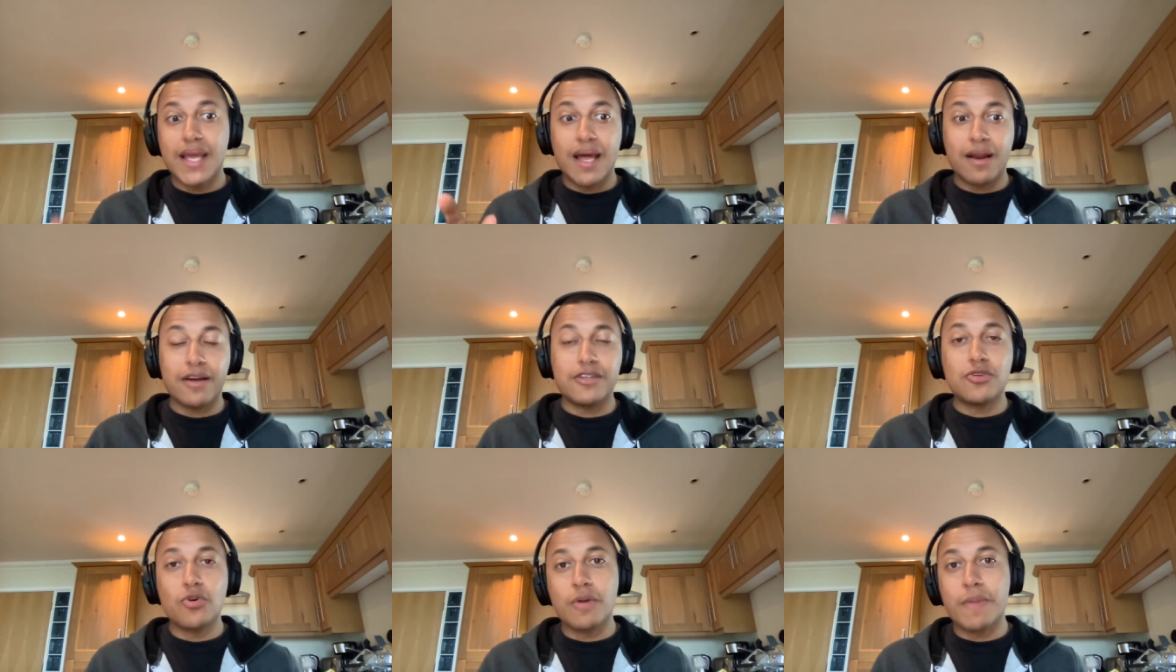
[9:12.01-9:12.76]
And I'm going
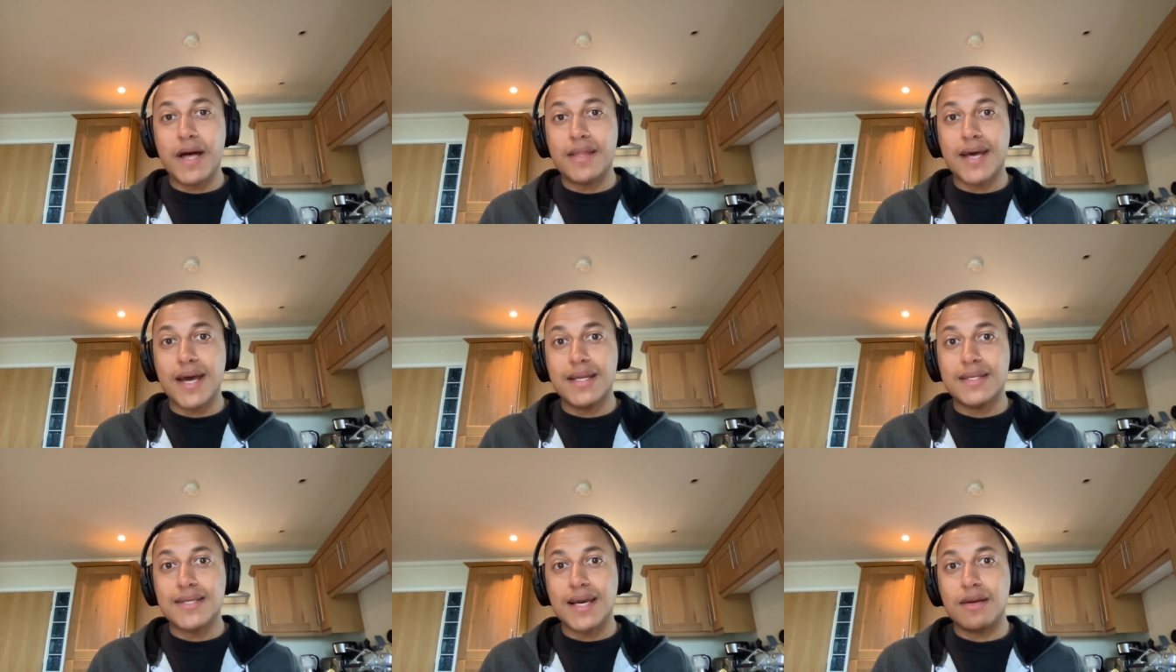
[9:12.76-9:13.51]
to talk about that in
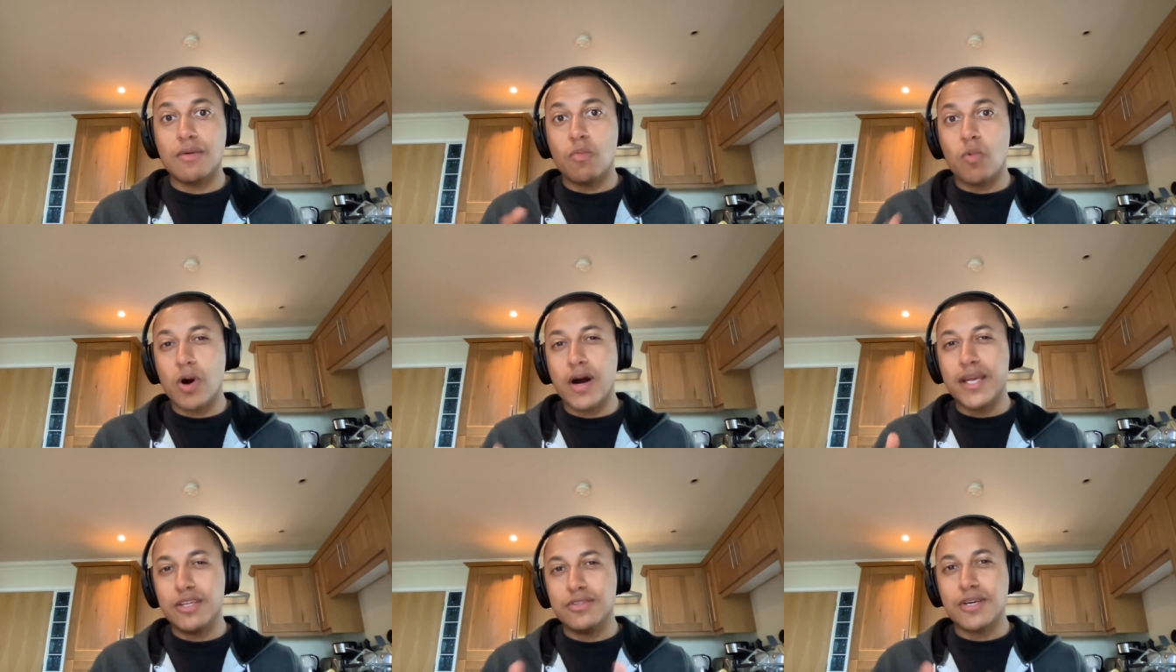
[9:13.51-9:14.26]
a second,
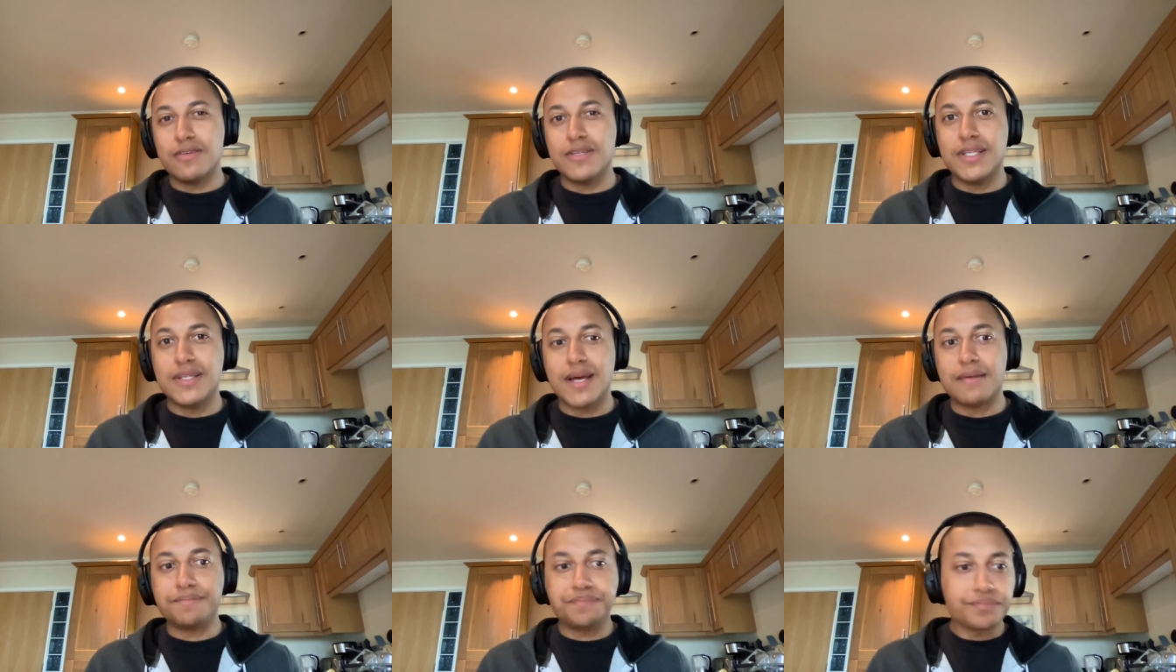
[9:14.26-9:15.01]
why you don't need that.